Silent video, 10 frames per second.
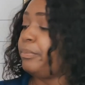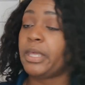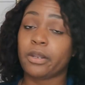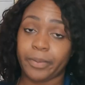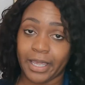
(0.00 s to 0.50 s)

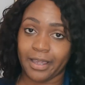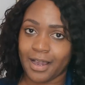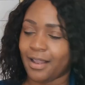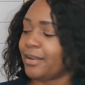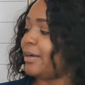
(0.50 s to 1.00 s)
Peter Pan
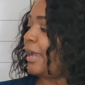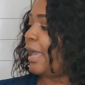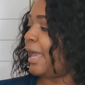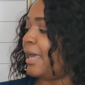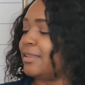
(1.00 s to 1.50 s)
collar
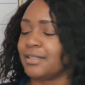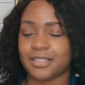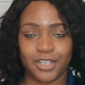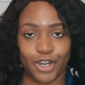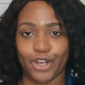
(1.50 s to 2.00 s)
and the
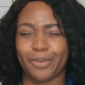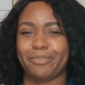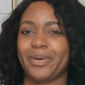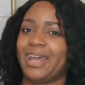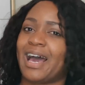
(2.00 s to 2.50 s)

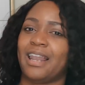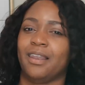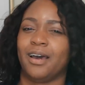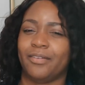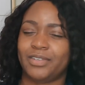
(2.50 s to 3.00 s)
skirt, but I
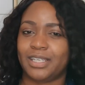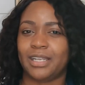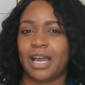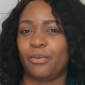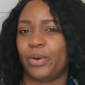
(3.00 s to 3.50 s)
loved
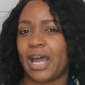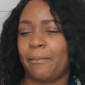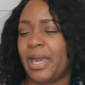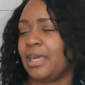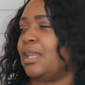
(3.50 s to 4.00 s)
it. Would
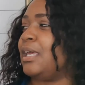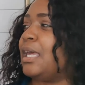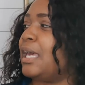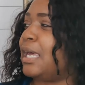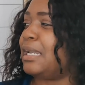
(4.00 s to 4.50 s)
I make it
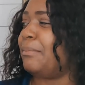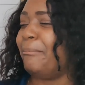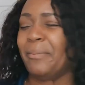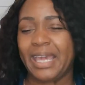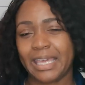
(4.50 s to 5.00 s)
again?
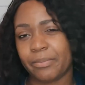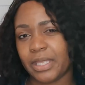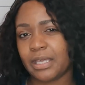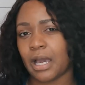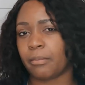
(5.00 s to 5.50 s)

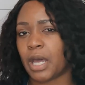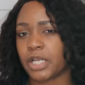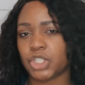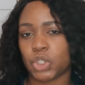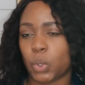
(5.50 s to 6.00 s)
Maybe. I'm
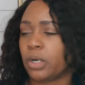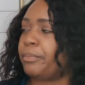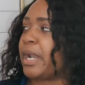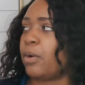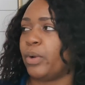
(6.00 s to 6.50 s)
not sure,
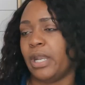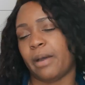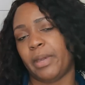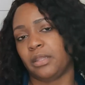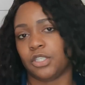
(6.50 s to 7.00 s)
but I would
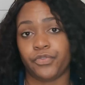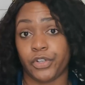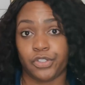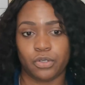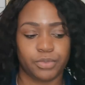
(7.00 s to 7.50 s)
not make this
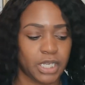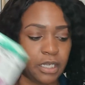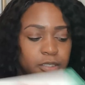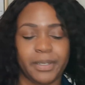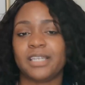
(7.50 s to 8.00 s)
for the scoop
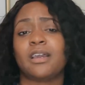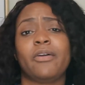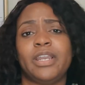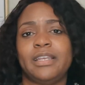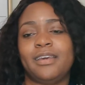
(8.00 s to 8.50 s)
challenge because I
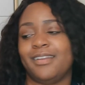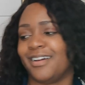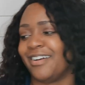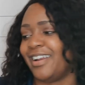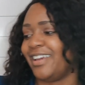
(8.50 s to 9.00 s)
already did it
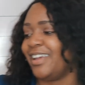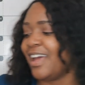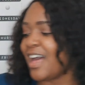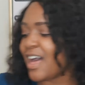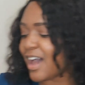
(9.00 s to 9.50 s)
already.
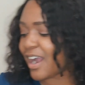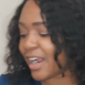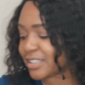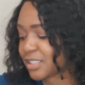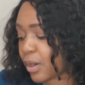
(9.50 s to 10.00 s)
All
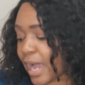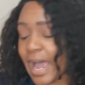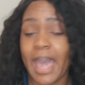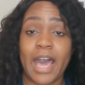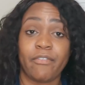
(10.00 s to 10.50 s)
right, so
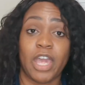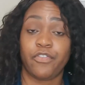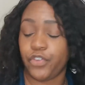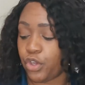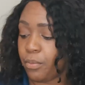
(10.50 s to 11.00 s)
I have
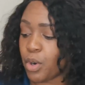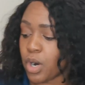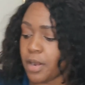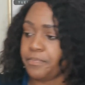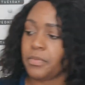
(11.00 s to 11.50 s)
a few
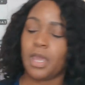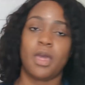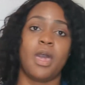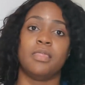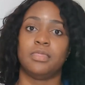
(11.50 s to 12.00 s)
more,
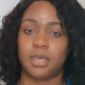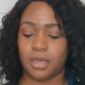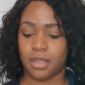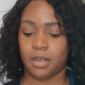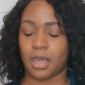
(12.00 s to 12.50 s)
and
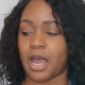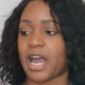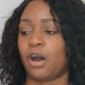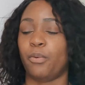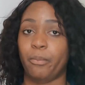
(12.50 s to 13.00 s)
then
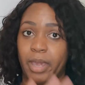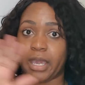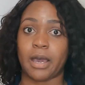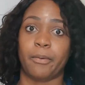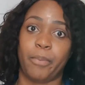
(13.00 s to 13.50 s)
I'll
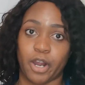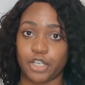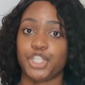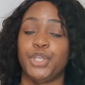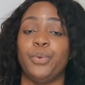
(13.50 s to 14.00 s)
make a
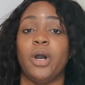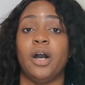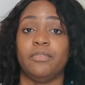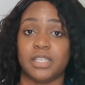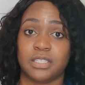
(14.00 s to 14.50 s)
part 2
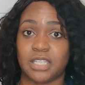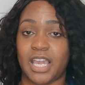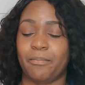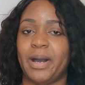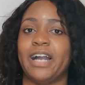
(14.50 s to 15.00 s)
of this
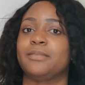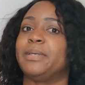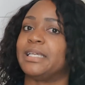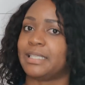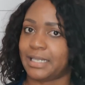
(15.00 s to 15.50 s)
same box
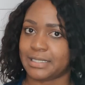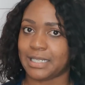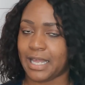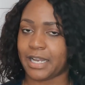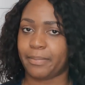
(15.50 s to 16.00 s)
because it is
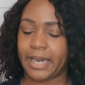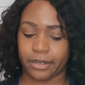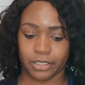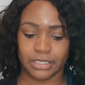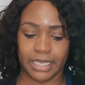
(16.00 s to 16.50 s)
a lot of
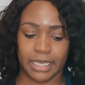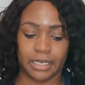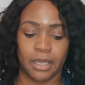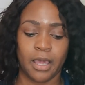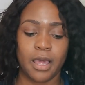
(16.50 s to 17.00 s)
patterns
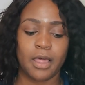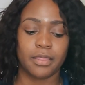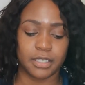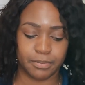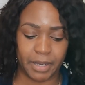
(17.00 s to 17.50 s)
in
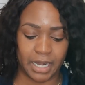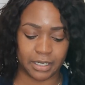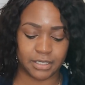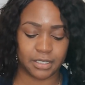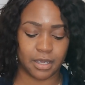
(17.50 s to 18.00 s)
this
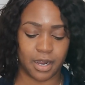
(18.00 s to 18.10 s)
box.